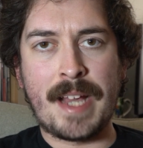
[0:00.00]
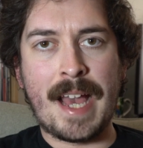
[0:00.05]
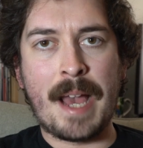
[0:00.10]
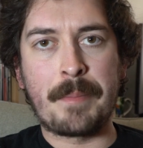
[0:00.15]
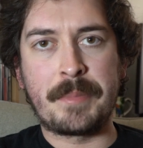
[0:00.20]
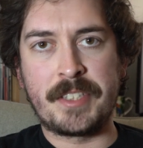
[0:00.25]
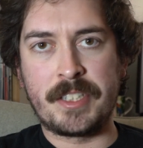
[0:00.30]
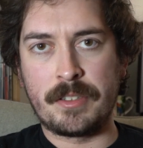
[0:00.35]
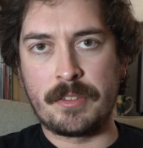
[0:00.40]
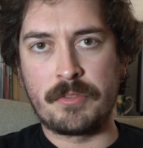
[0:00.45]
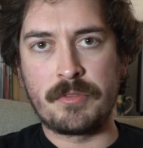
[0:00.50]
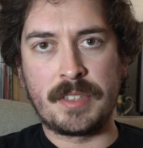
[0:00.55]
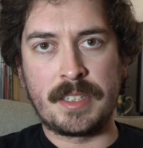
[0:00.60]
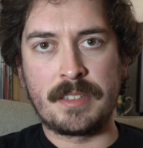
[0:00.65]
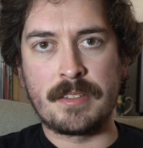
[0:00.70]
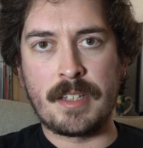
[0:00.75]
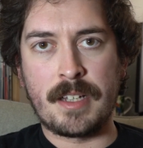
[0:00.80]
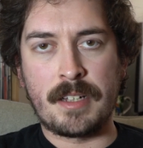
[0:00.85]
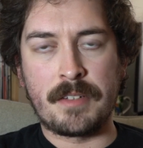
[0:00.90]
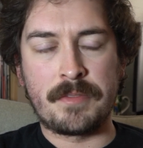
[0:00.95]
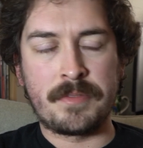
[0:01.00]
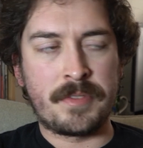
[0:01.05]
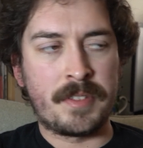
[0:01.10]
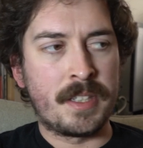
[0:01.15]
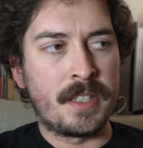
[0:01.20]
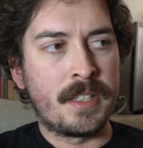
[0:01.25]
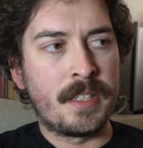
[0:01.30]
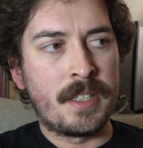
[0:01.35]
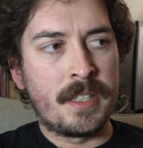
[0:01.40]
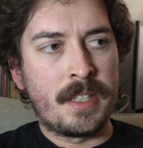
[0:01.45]
absolutely love.
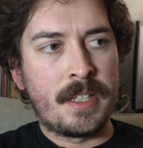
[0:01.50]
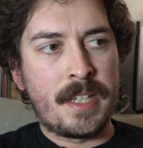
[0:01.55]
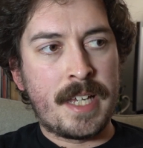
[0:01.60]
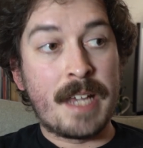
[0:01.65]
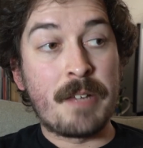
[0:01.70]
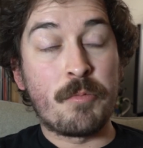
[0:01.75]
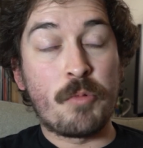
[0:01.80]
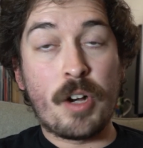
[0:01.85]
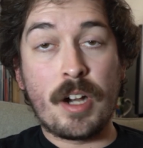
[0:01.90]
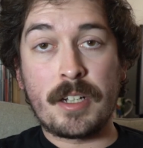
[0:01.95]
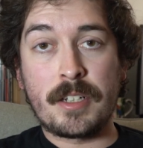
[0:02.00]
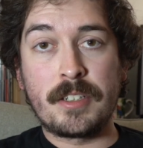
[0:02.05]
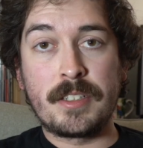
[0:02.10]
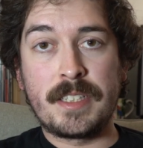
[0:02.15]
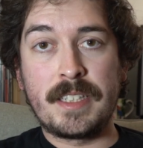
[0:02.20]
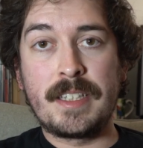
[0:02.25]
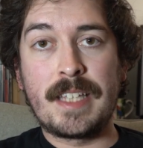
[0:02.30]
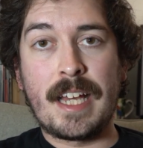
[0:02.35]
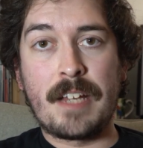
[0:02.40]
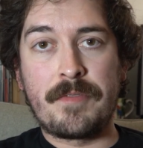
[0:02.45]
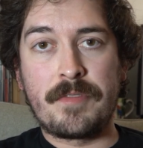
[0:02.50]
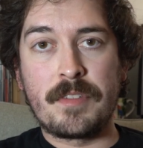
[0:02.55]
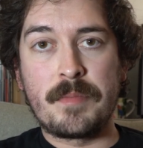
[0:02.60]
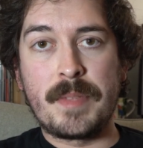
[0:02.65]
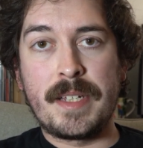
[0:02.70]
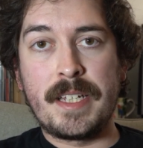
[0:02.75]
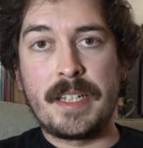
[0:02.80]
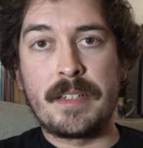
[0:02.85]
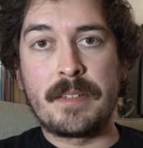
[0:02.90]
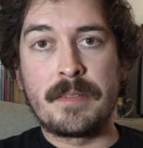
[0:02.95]
And Walker did that for
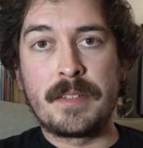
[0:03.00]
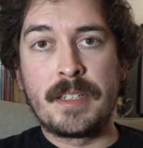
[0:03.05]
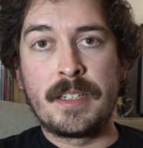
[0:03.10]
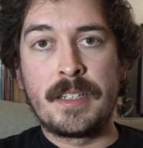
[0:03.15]
me.